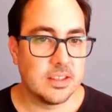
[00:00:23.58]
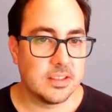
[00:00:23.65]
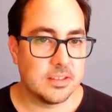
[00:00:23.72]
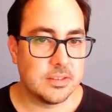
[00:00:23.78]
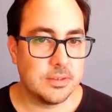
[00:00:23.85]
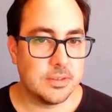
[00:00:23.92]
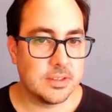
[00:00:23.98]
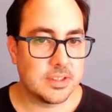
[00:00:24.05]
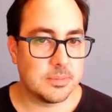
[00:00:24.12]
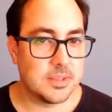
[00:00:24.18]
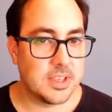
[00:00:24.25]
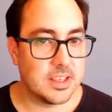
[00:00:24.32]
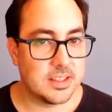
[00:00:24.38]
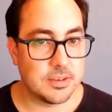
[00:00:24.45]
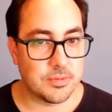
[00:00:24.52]
doing some
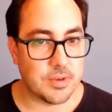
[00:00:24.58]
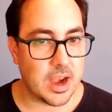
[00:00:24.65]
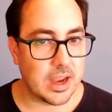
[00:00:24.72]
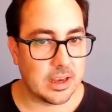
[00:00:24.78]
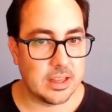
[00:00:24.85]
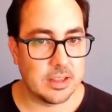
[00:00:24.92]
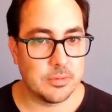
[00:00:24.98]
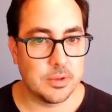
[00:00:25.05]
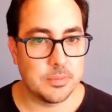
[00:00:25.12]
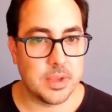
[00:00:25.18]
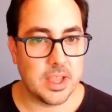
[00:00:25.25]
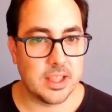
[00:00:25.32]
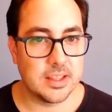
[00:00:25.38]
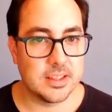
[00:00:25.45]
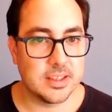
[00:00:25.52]
data wrangling with
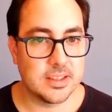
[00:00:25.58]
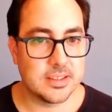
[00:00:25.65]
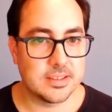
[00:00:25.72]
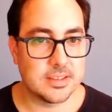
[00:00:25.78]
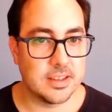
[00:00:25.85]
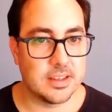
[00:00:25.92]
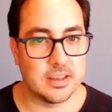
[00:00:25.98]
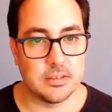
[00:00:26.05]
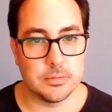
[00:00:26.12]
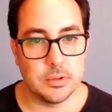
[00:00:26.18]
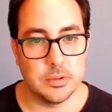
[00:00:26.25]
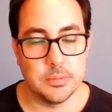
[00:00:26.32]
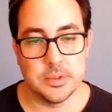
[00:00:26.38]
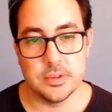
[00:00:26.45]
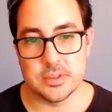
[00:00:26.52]
Pandas, and
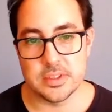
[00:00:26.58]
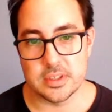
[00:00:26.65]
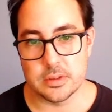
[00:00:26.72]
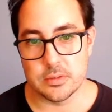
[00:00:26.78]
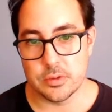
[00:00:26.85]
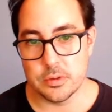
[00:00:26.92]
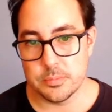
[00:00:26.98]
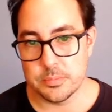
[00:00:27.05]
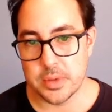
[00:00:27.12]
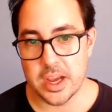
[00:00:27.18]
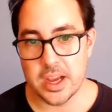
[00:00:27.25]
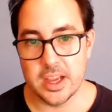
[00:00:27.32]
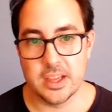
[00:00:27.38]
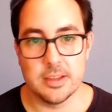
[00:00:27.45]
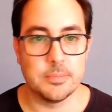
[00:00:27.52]
we'll be using
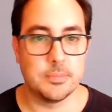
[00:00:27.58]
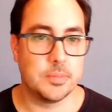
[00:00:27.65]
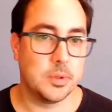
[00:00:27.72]
groupby,